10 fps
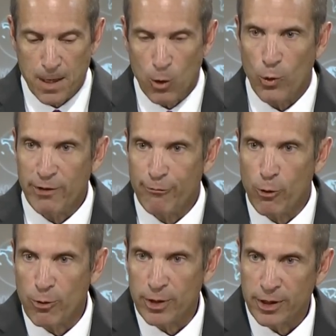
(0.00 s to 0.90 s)
a way
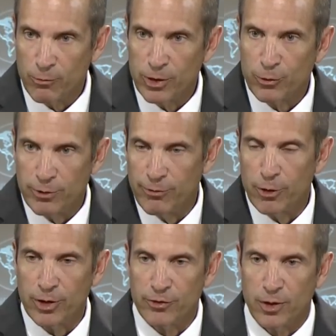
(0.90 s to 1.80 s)
forward in which we
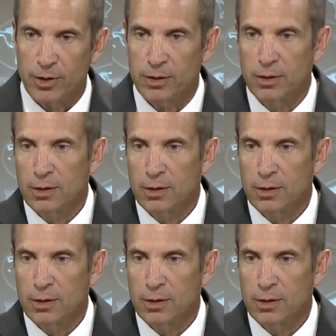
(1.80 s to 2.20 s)
focus on